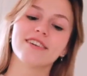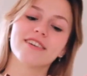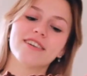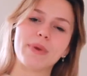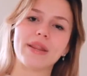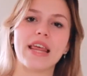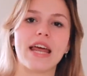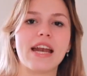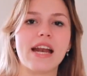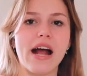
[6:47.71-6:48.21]

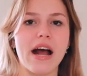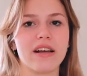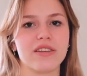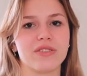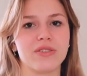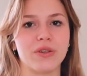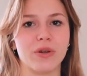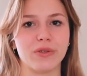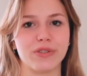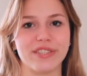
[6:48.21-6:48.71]
but then it has
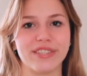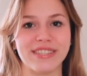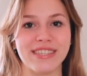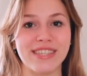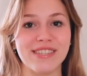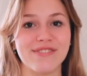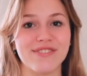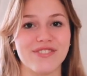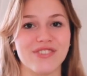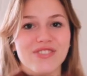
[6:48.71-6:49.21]
no
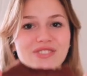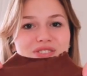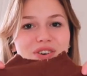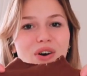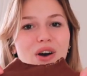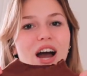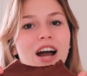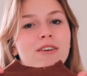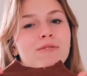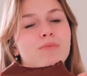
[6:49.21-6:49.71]
sleeves,
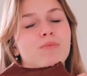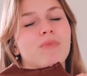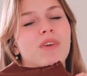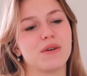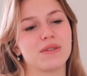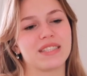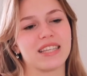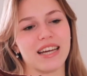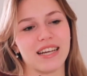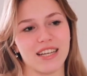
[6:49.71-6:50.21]
so I
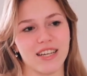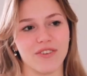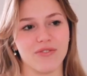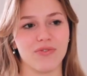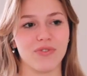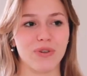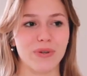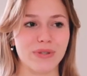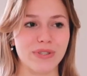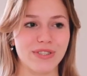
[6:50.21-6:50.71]
was kind of
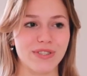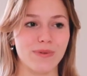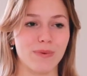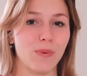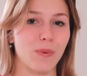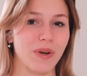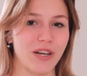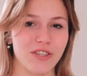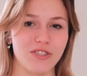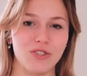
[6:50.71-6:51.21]
confused
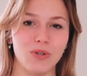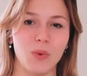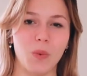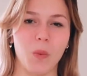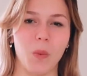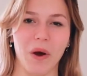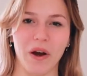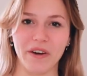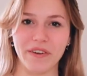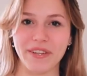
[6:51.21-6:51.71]
when I
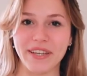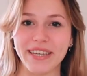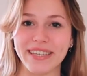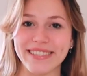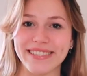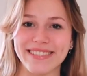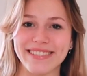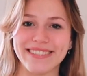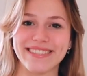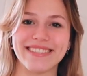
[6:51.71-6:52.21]
should wear
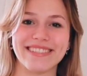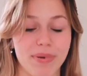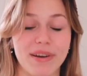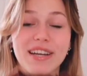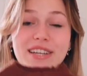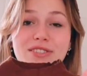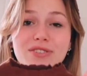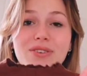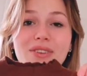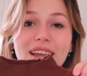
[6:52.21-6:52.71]
this, but
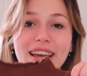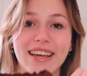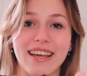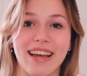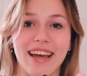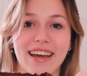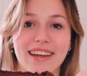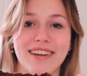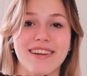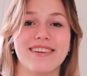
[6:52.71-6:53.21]
I do like
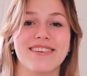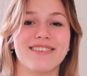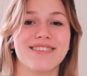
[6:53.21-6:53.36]
it.